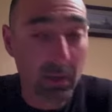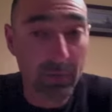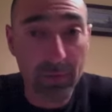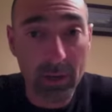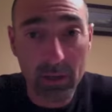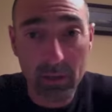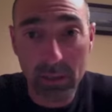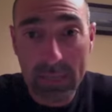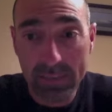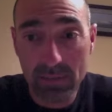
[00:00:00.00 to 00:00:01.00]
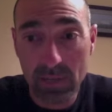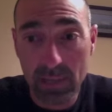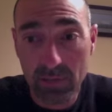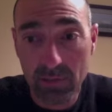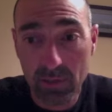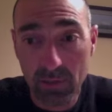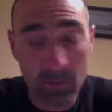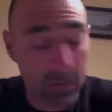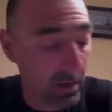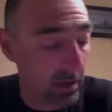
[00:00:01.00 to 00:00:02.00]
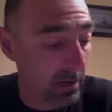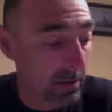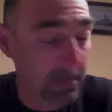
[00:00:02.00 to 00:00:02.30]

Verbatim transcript: of the United States of America.